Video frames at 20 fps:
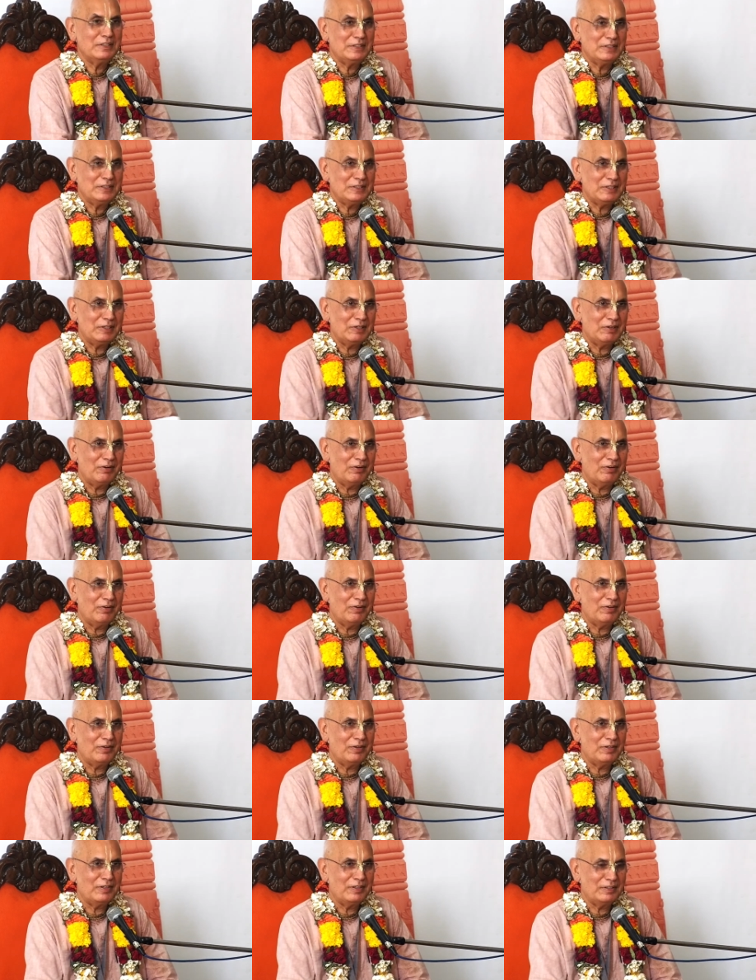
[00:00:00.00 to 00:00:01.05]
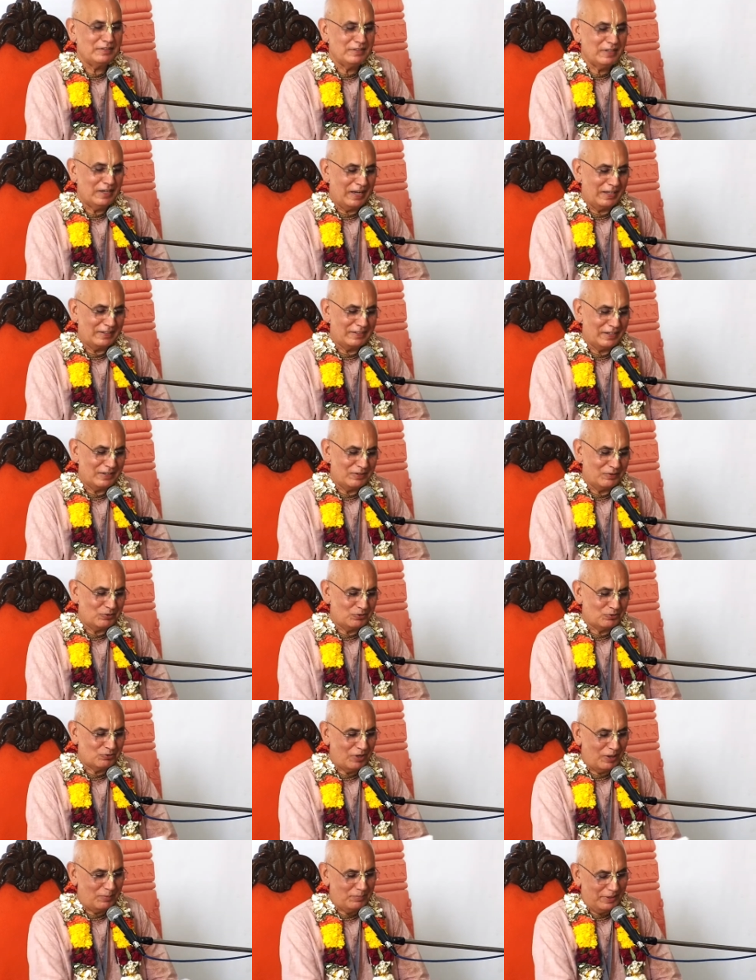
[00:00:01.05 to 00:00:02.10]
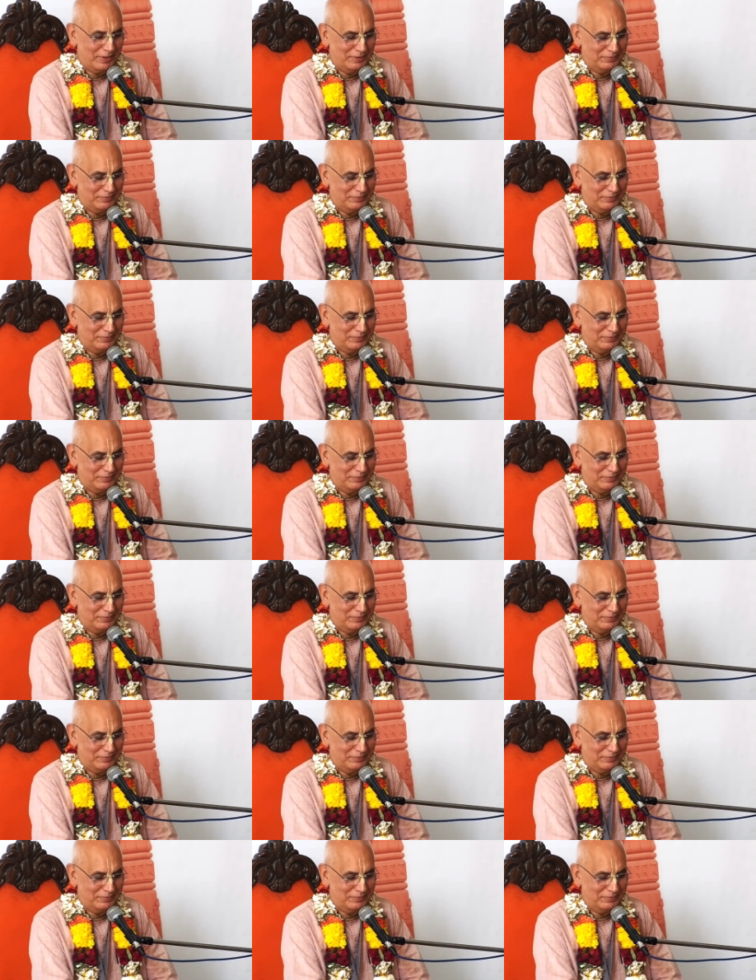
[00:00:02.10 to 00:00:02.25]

to Sanatana Goswami.